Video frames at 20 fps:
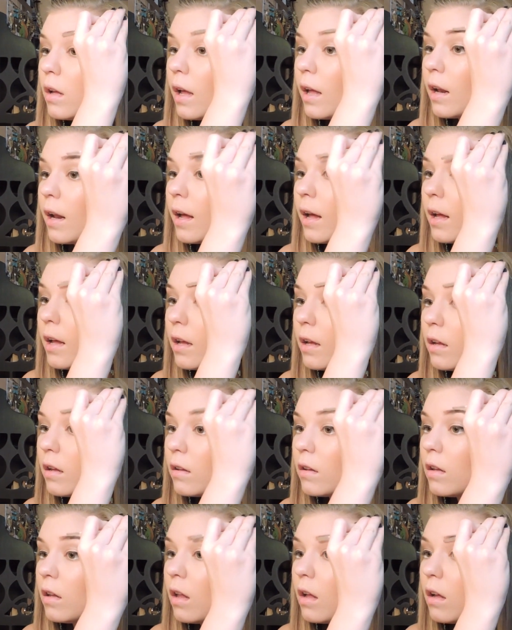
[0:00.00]
And I
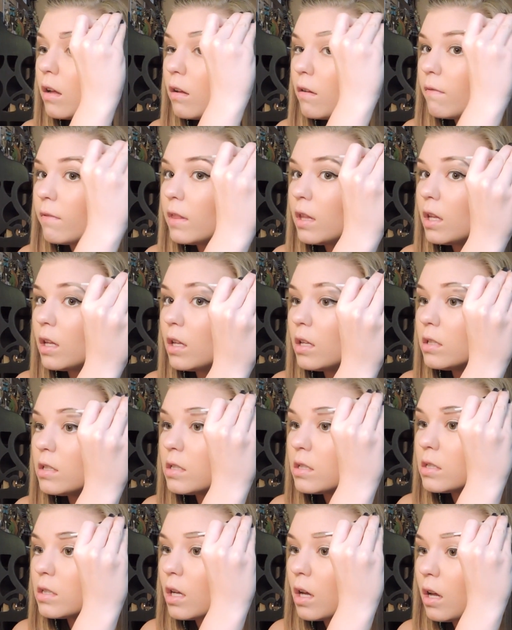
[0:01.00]
love
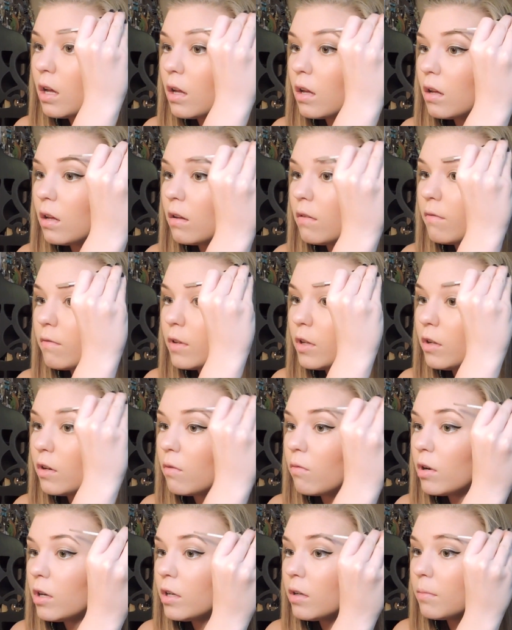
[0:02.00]
this stuff. You
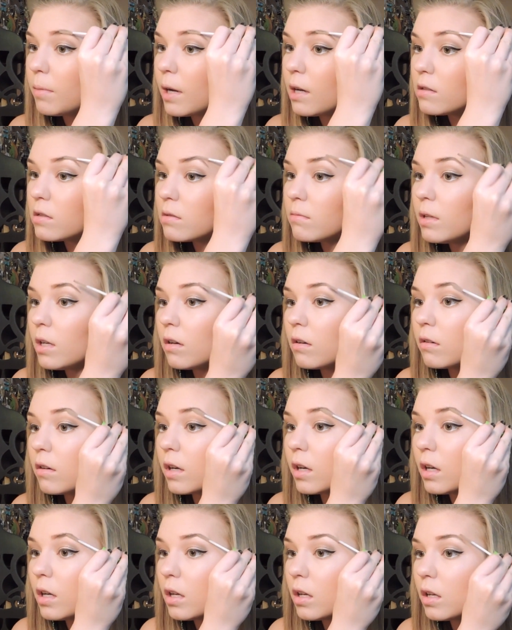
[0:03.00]
don't want your brows to be all
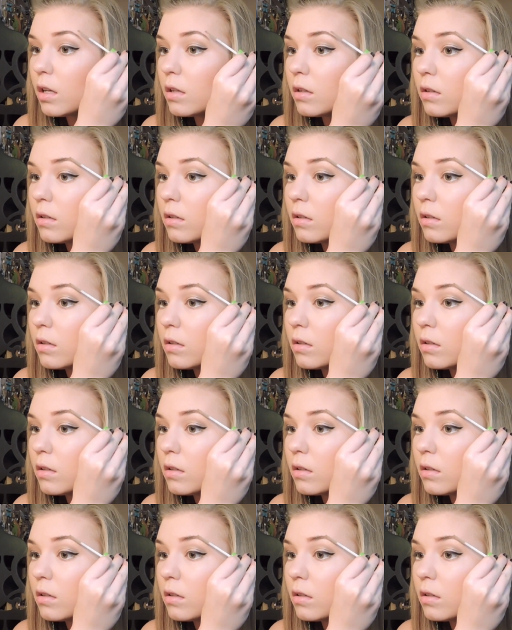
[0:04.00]
gray.